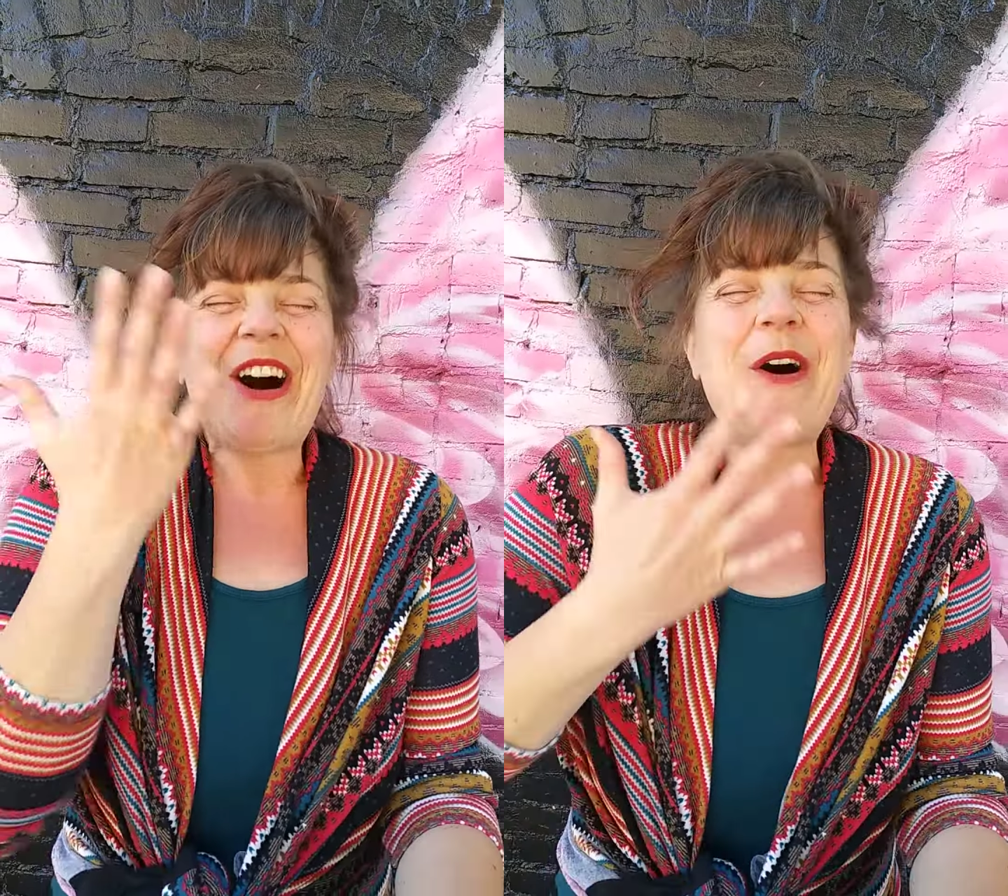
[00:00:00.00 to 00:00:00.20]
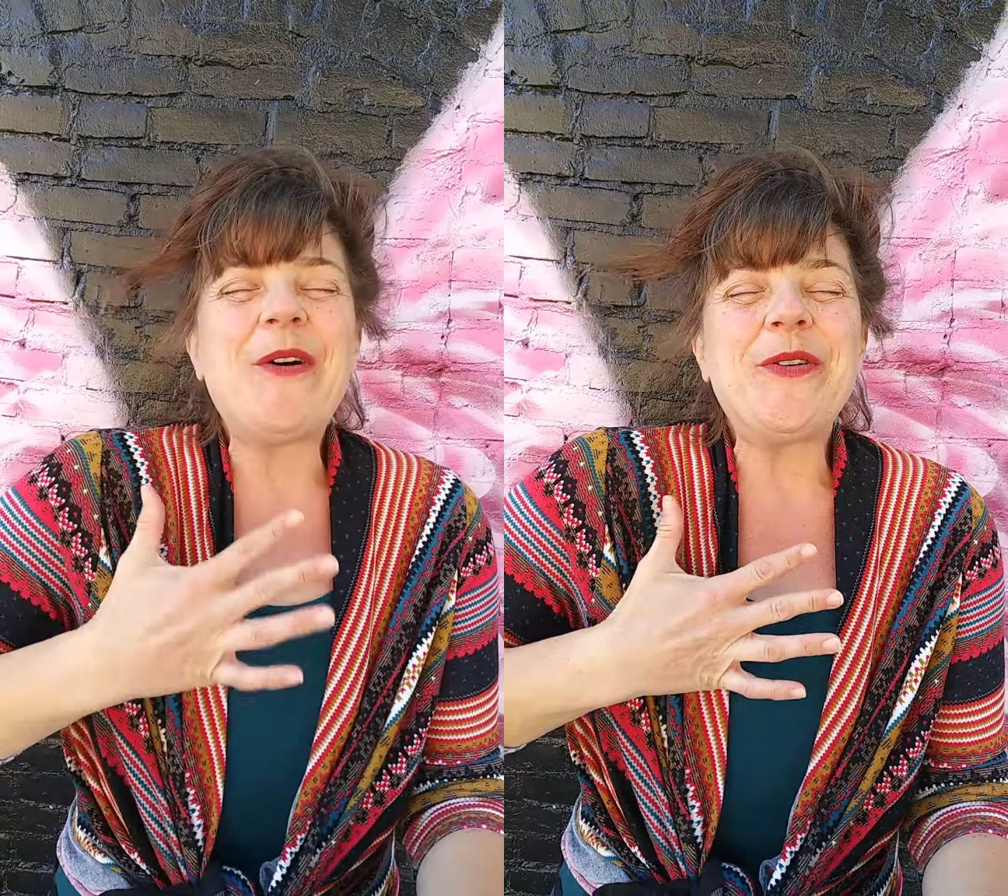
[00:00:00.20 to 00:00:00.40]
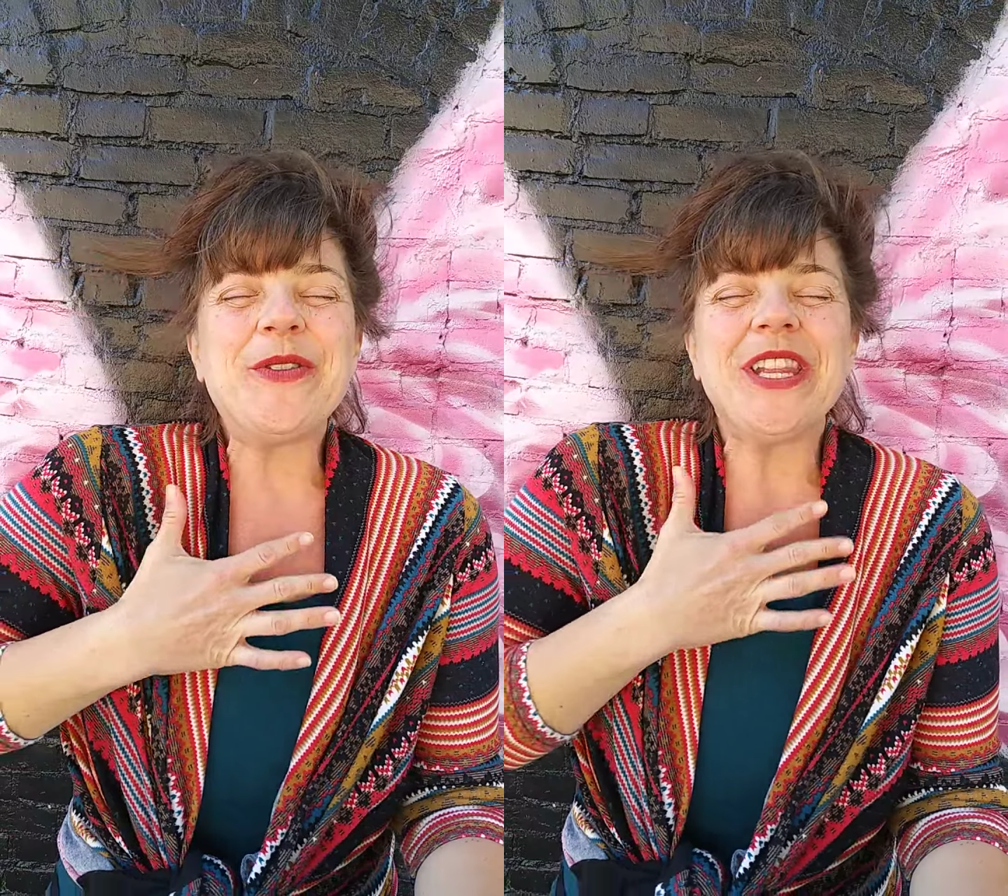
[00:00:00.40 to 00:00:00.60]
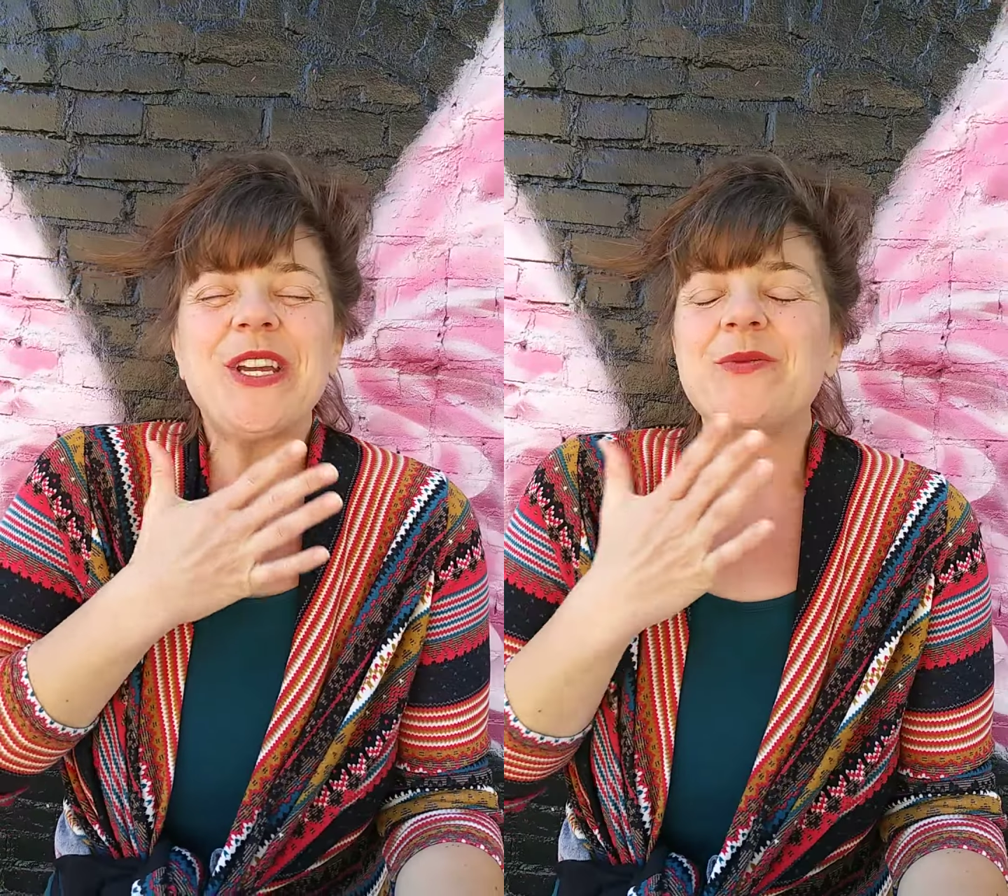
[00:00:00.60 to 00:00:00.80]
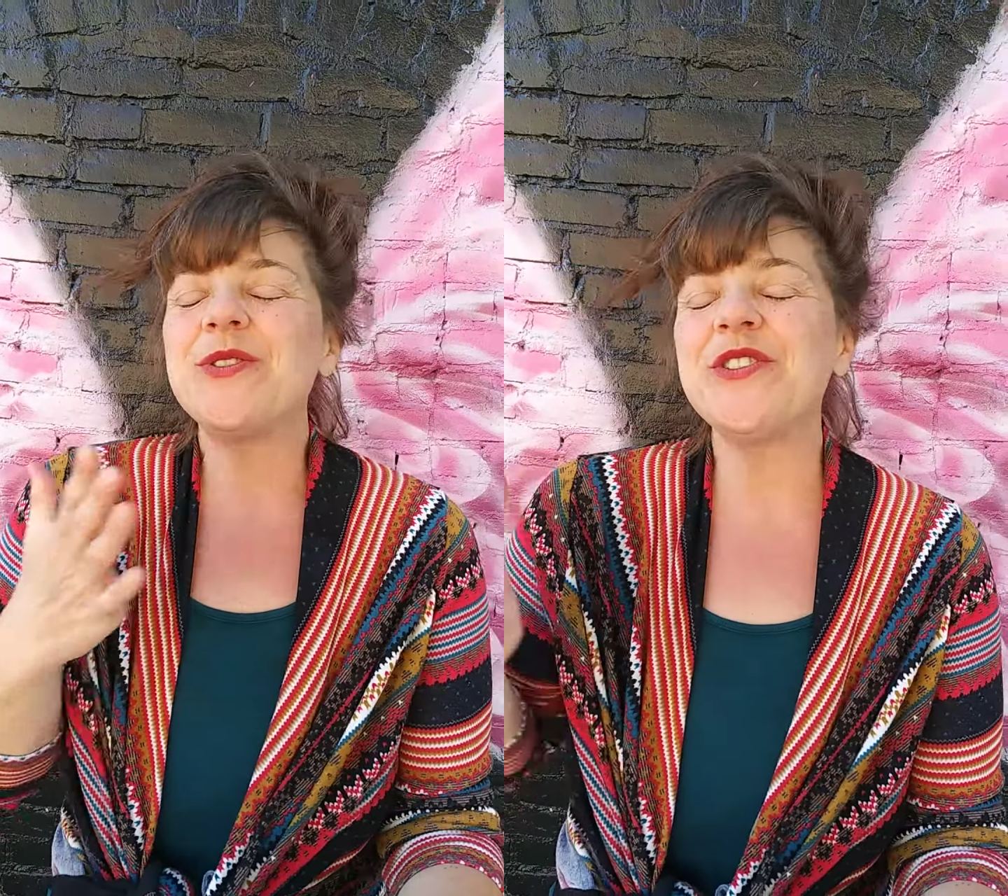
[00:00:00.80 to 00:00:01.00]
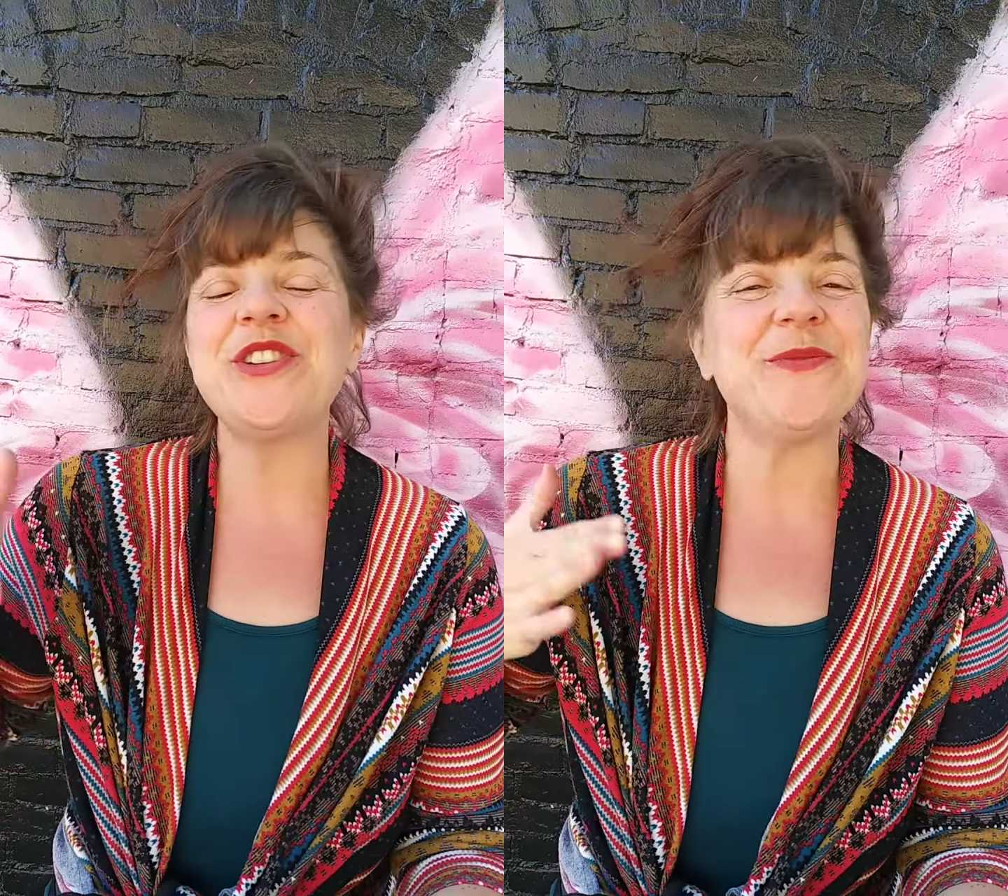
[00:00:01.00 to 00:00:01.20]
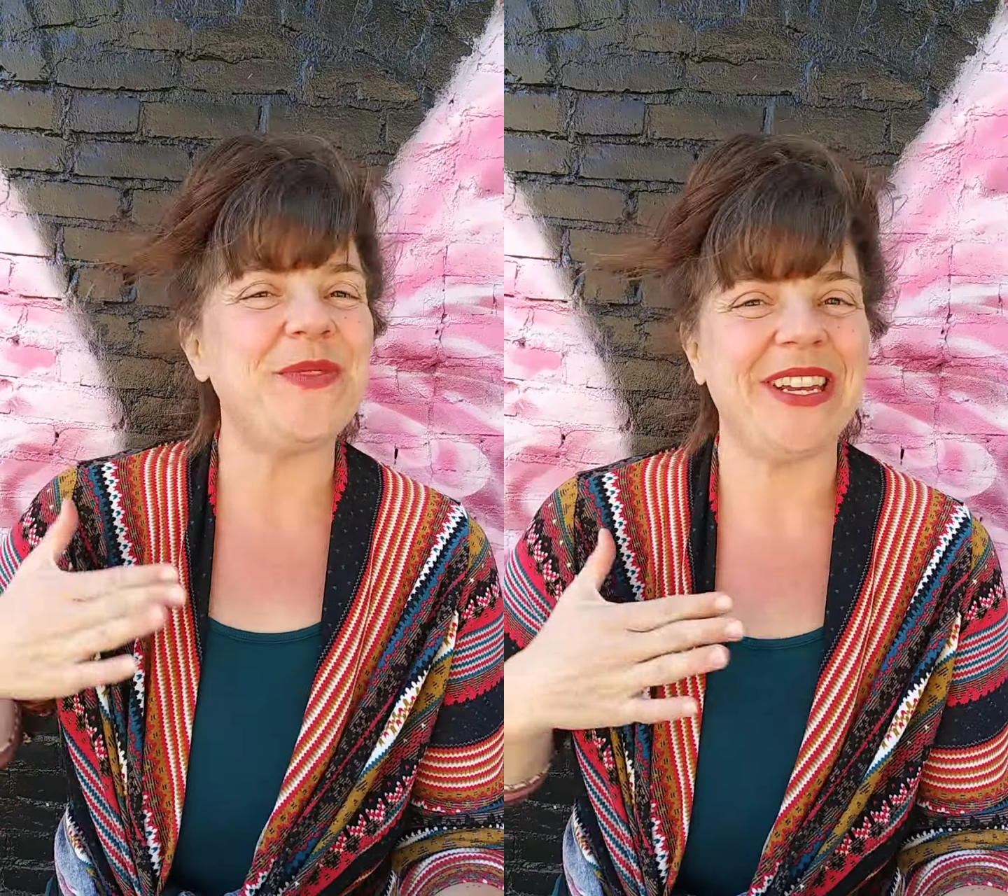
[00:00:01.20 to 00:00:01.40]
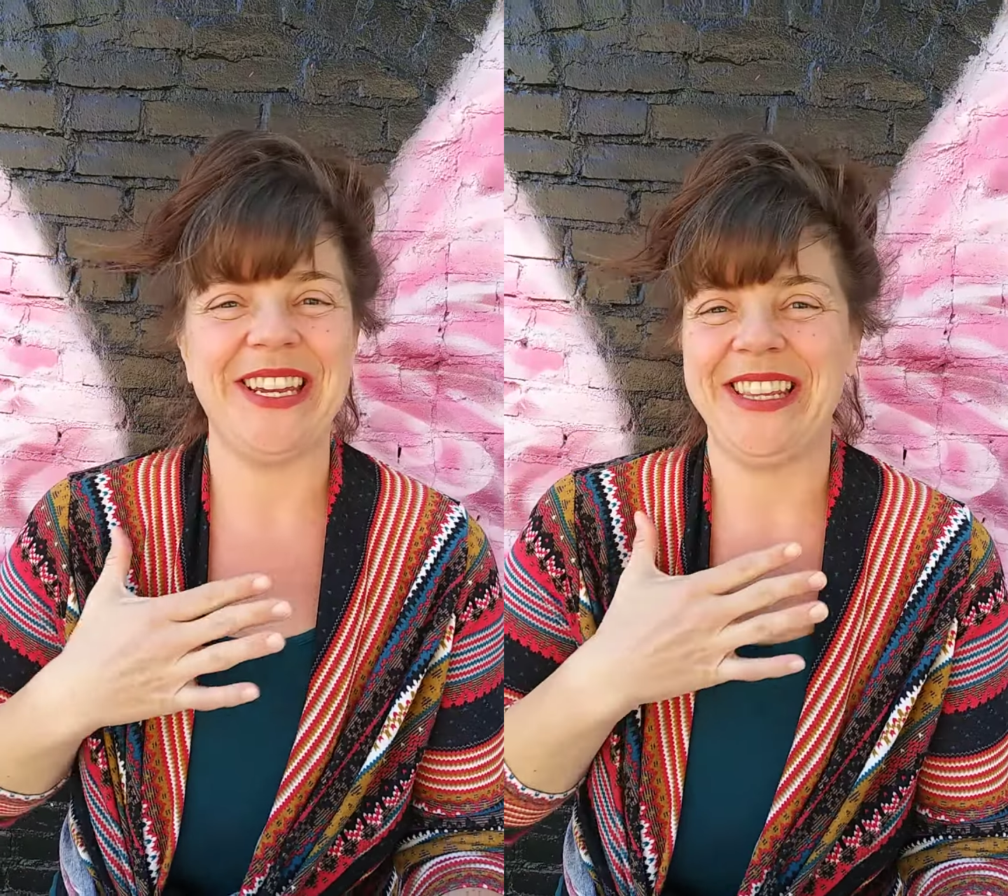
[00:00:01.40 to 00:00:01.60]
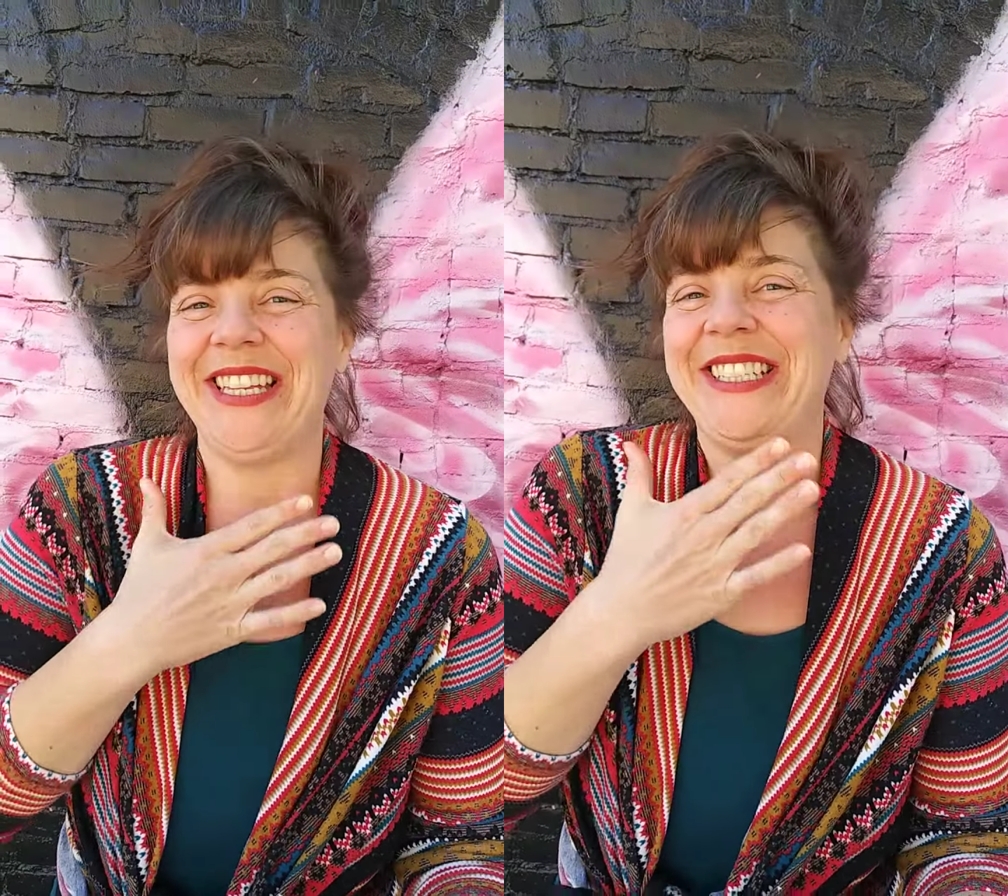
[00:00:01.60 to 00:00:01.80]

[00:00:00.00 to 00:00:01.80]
only worshiping the